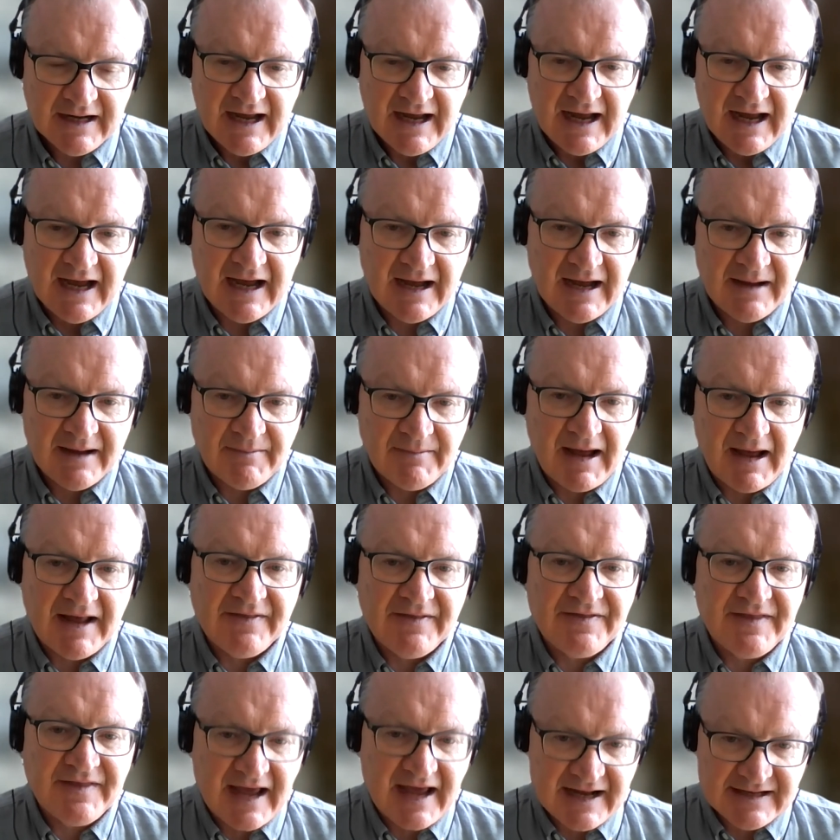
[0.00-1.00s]
And
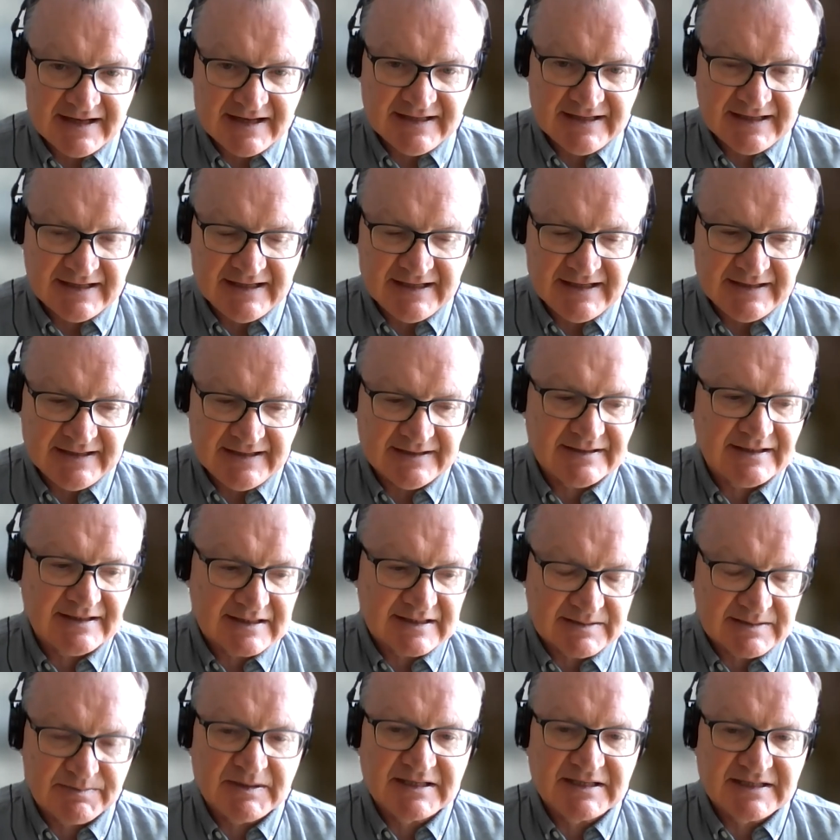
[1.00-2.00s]
then the
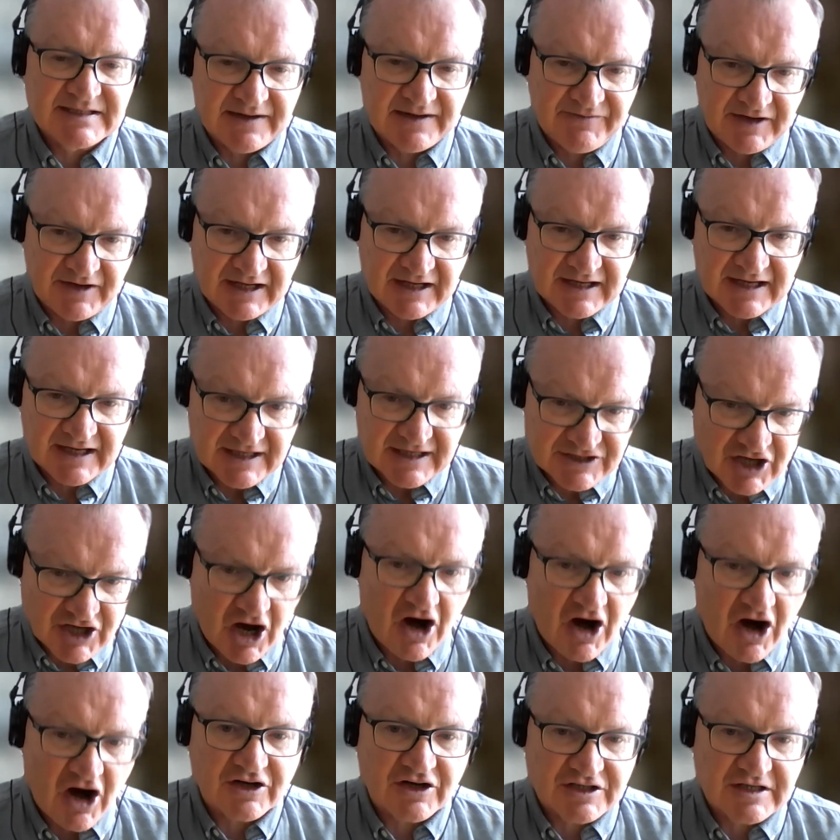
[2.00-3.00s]
specific
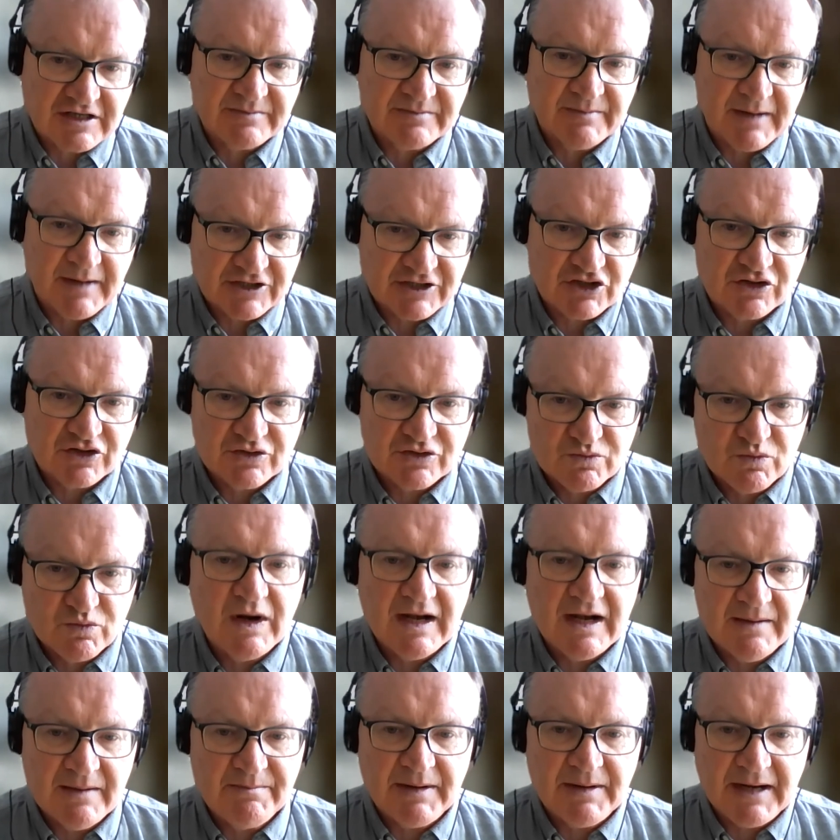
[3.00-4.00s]
targeted measures
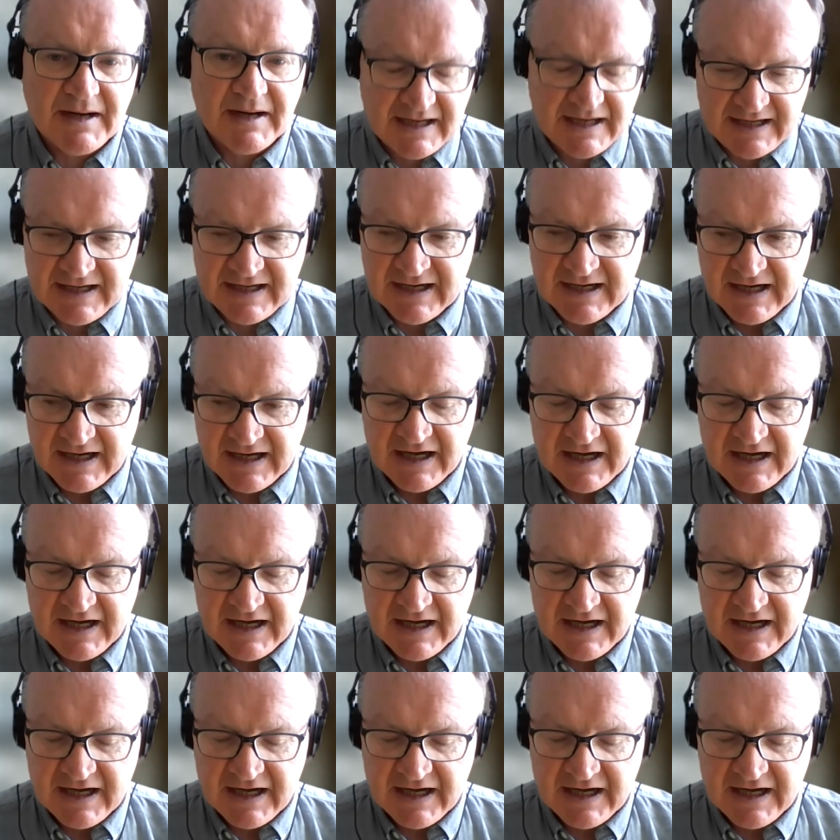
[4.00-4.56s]
will be,